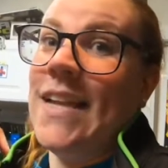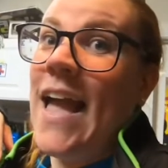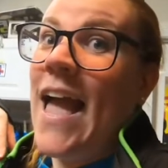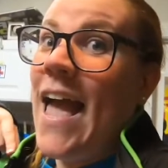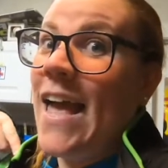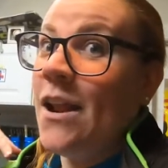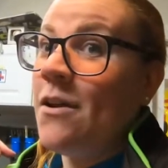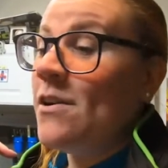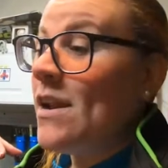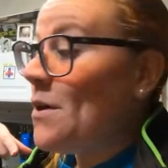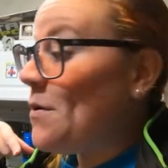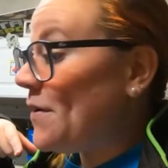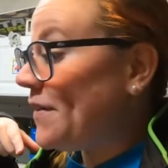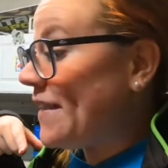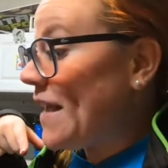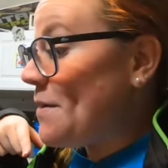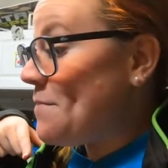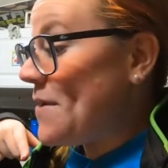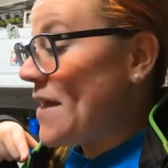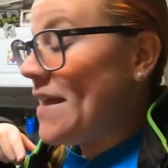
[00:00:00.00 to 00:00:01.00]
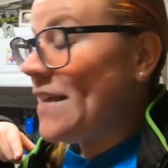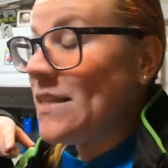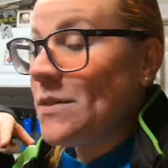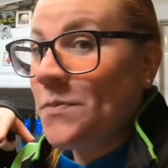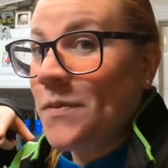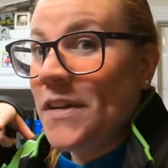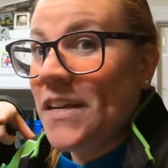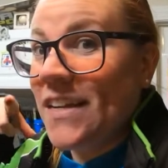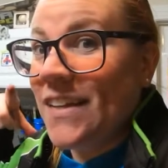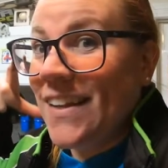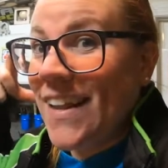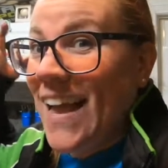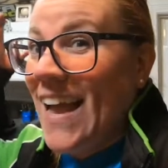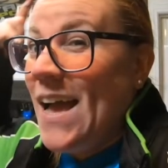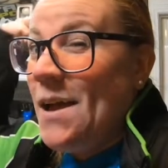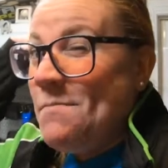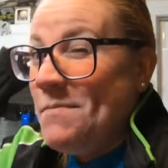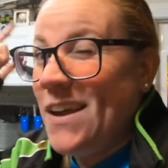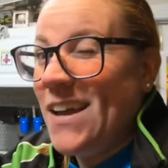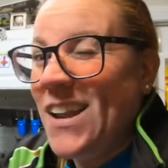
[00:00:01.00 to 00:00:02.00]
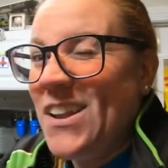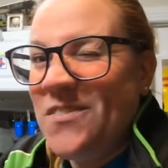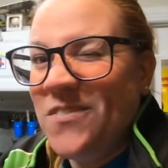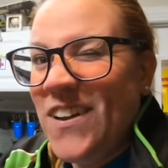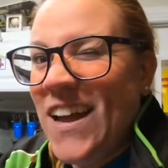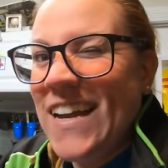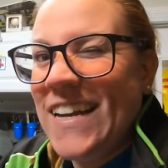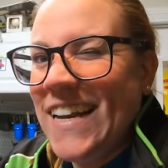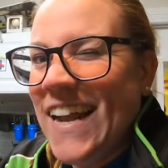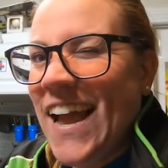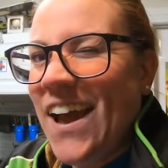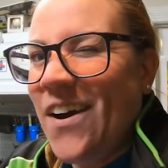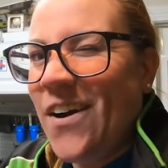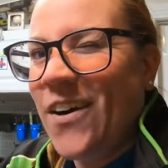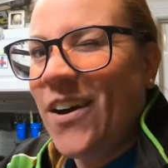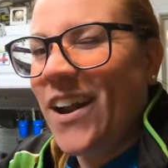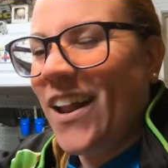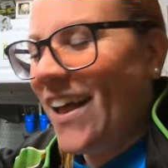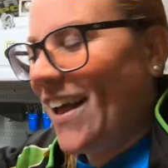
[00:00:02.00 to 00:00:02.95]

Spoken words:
I don't know what that means, but I'm gonna find out.